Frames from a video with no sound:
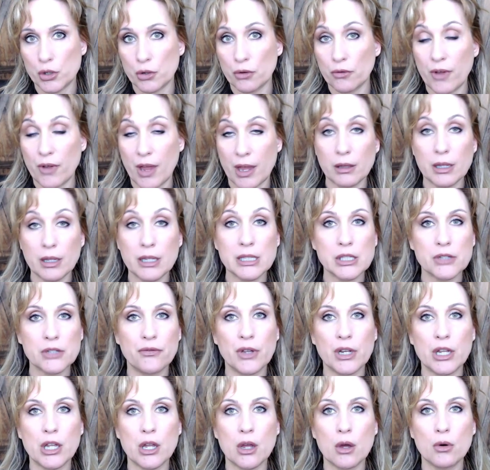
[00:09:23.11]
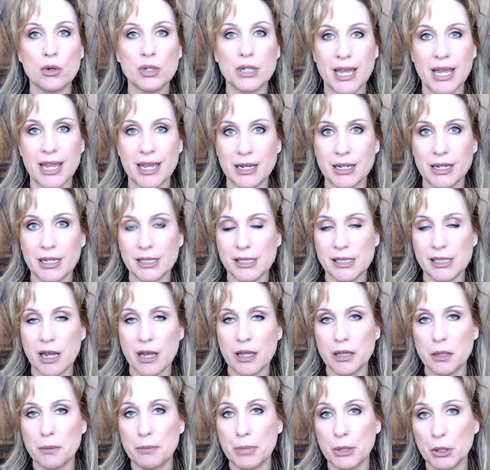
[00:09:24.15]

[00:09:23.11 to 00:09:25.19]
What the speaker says: surveillance video taken inside the